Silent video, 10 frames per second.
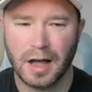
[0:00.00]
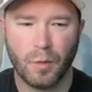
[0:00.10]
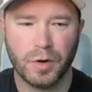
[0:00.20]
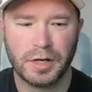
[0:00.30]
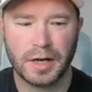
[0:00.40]
I
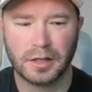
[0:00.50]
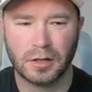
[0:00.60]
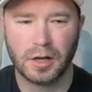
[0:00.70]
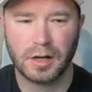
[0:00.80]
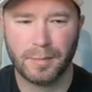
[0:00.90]
want you guys to
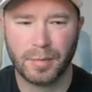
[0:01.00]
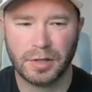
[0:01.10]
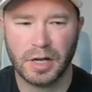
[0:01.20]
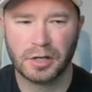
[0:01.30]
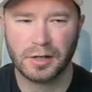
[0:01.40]
look at
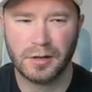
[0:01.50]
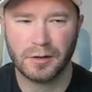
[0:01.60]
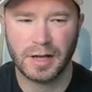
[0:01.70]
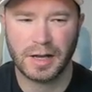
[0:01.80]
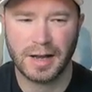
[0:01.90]
potentially
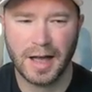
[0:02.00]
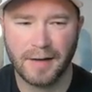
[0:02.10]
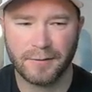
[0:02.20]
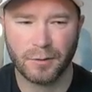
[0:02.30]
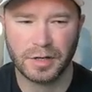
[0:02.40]
either taking
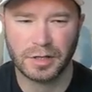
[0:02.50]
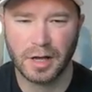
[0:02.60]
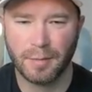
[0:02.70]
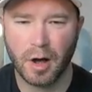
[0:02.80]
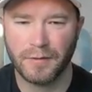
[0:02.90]
half or just
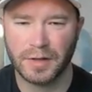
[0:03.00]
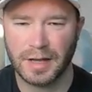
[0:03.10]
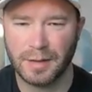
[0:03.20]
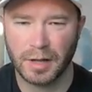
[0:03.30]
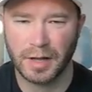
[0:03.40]
some off the
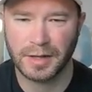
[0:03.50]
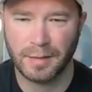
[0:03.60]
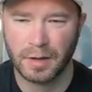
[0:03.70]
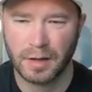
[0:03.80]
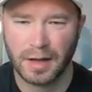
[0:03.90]
table at
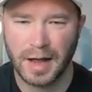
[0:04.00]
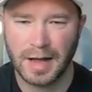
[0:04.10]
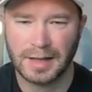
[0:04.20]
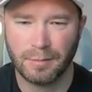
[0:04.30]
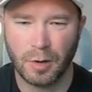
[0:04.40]

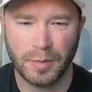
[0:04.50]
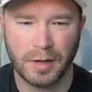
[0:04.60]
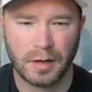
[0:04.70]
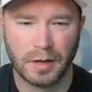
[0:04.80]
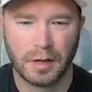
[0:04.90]
that
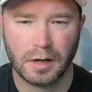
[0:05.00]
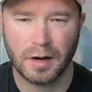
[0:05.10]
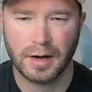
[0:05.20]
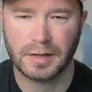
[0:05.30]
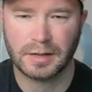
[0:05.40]
moment.
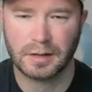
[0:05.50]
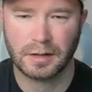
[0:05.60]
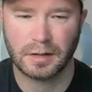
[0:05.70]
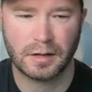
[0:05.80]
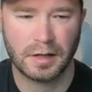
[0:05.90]
All right, guys,
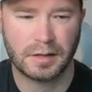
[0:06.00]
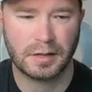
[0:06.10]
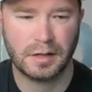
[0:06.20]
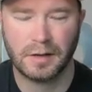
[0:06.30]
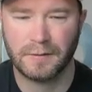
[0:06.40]
let's
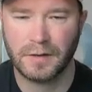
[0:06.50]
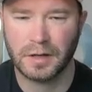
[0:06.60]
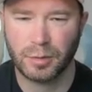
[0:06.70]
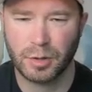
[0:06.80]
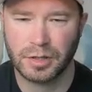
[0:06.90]
see if
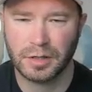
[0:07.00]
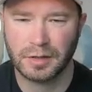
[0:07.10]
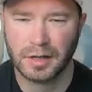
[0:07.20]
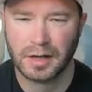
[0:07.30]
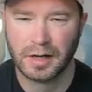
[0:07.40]
this
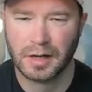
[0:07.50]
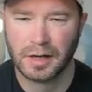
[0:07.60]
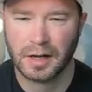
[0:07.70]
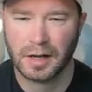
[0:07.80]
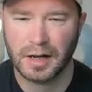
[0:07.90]
pushes.
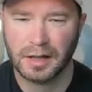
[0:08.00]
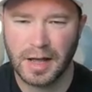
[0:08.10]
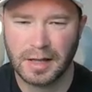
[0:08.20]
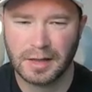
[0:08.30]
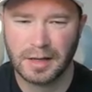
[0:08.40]
I
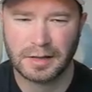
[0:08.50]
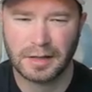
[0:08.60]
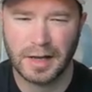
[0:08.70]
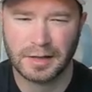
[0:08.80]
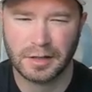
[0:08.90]
like this.
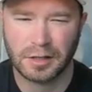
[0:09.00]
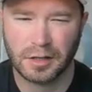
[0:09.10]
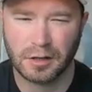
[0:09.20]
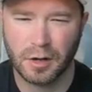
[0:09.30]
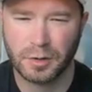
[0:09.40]
This has to
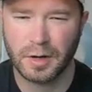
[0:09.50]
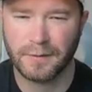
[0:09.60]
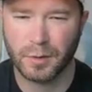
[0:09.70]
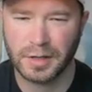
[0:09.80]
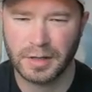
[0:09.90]
just close. We
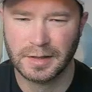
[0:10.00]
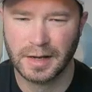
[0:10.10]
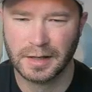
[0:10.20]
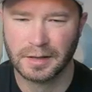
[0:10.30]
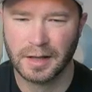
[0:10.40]
got 14
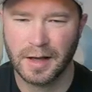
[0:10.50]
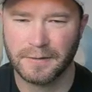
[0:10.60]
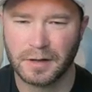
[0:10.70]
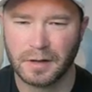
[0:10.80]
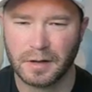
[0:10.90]
seconds left.